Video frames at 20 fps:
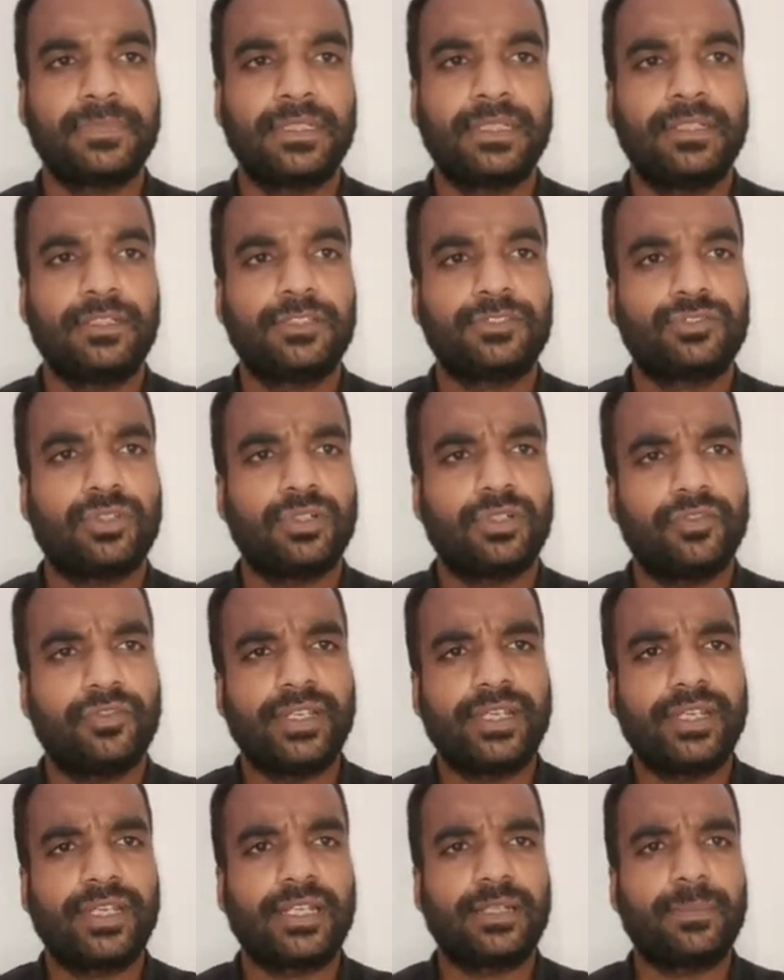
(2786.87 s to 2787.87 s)
So
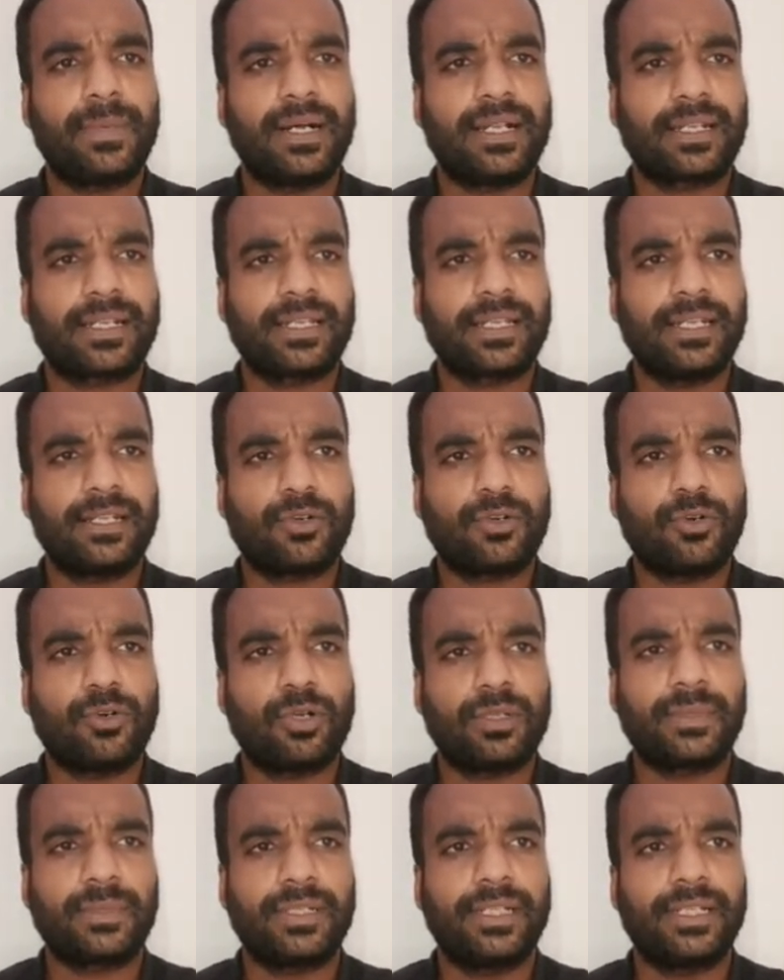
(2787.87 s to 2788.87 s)
we can mark a
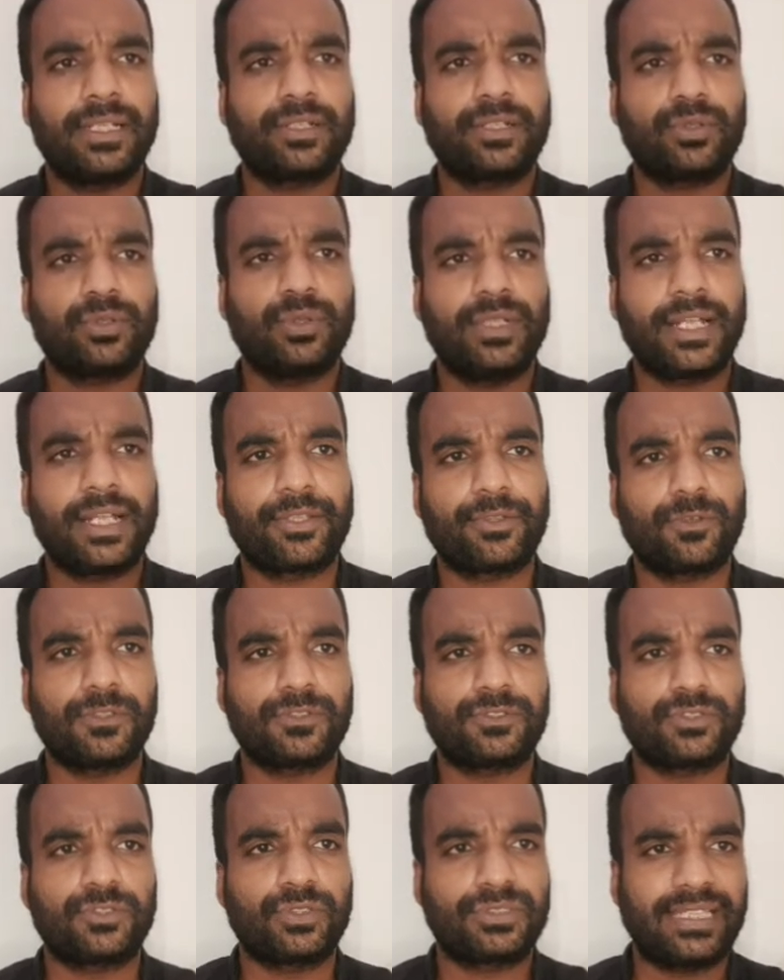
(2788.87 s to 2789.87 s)
column related to that
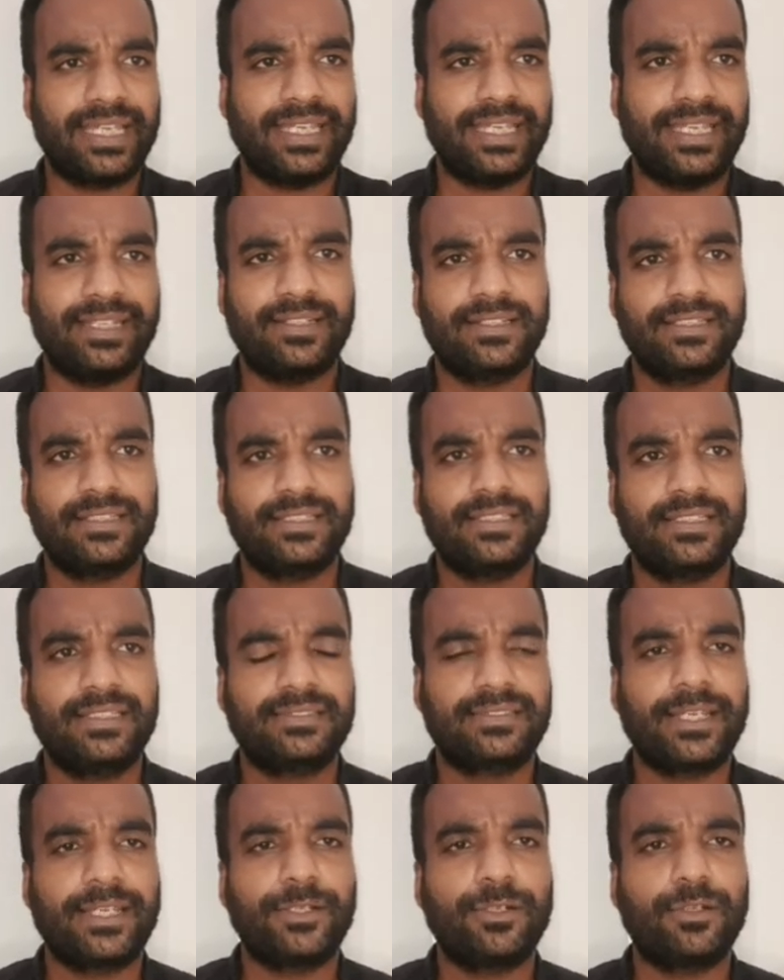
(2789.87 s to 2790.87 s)
also.
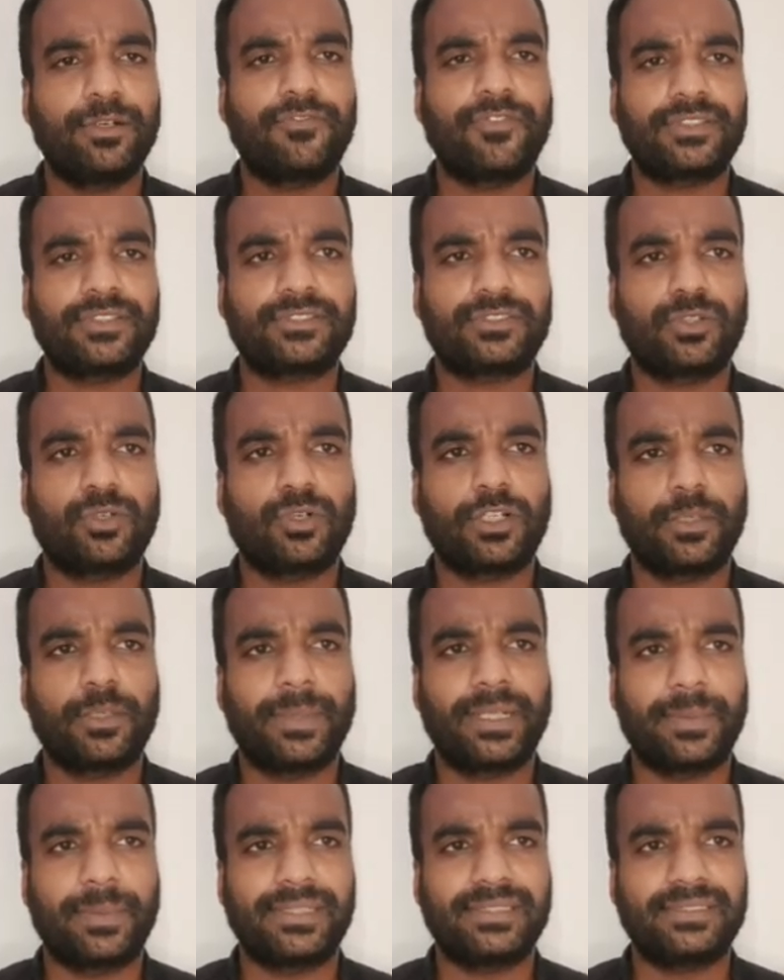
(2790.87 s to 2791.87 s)
Sign of first column
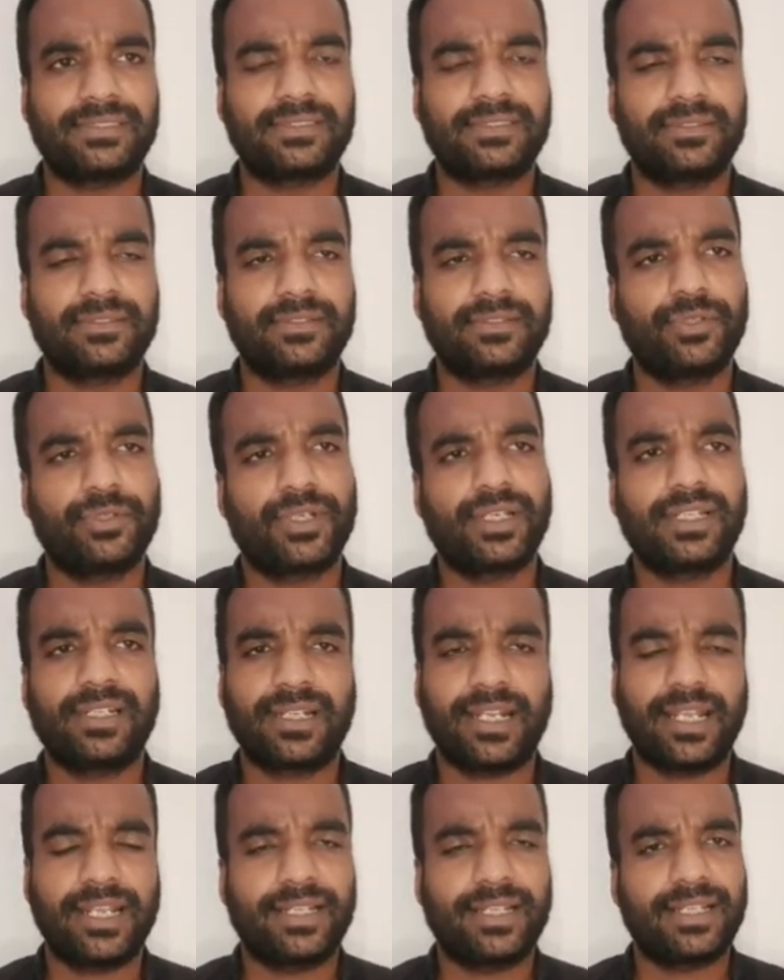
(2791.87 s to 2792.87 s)
elements. You can
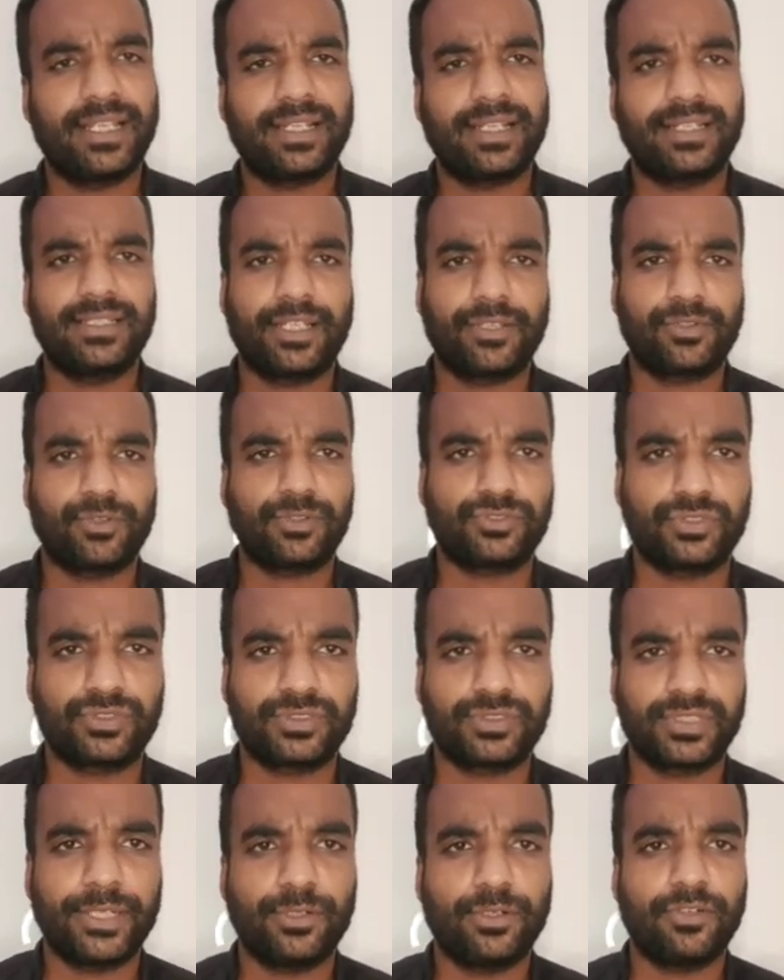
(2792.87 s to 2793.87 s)
write like that also.
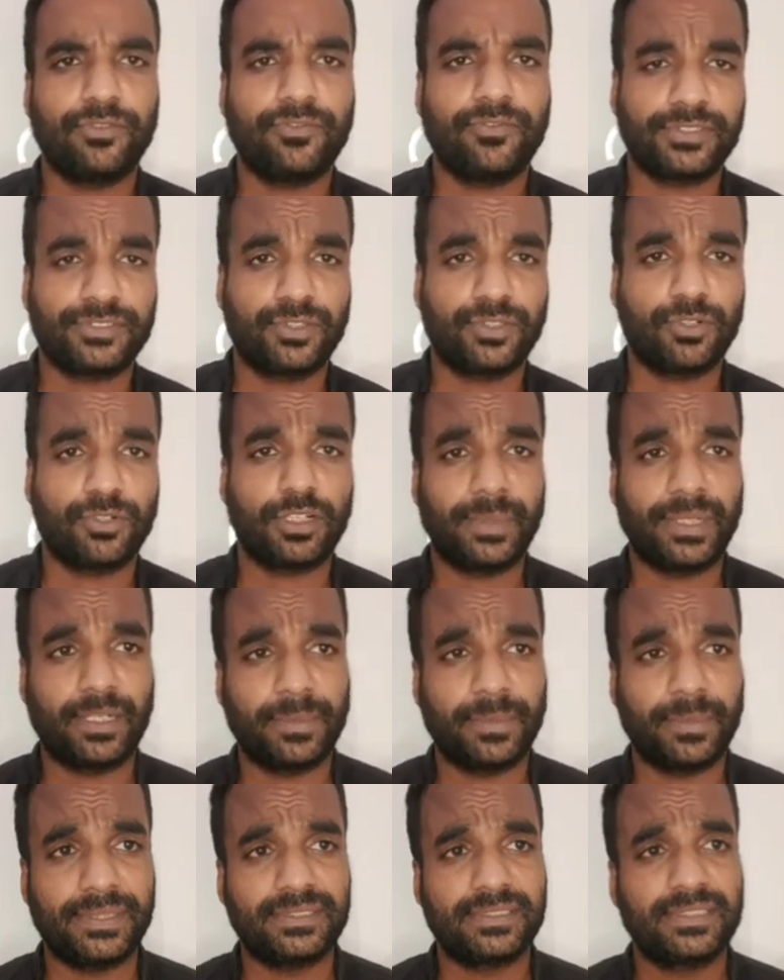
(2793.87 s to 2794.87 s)
Sign of first column
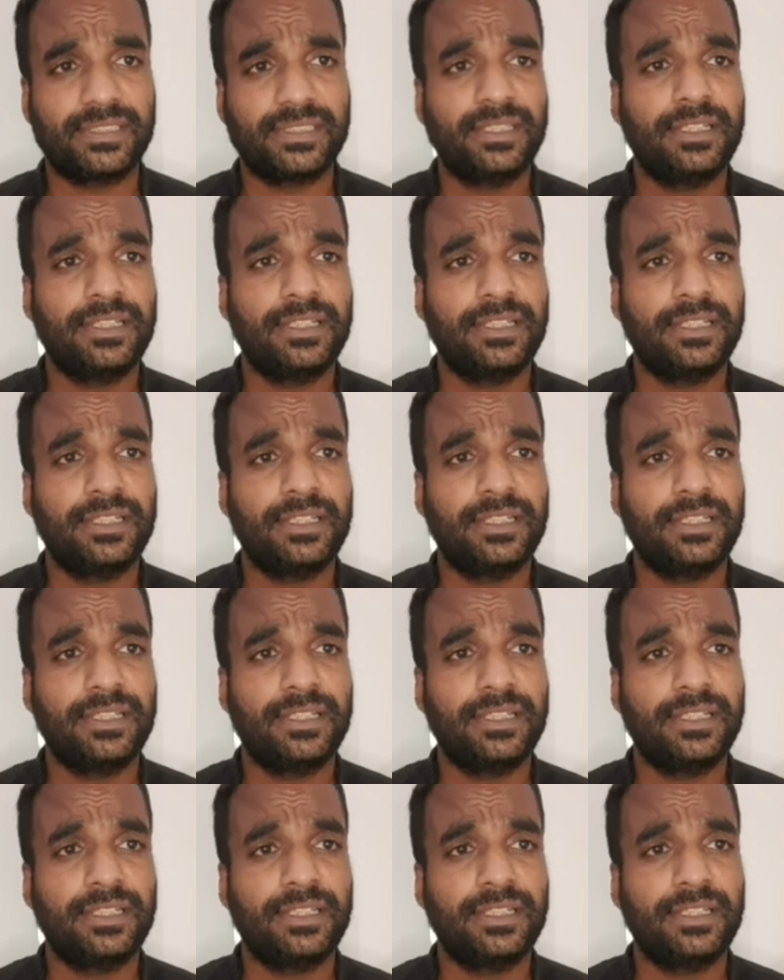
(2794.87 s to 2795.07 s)
elements.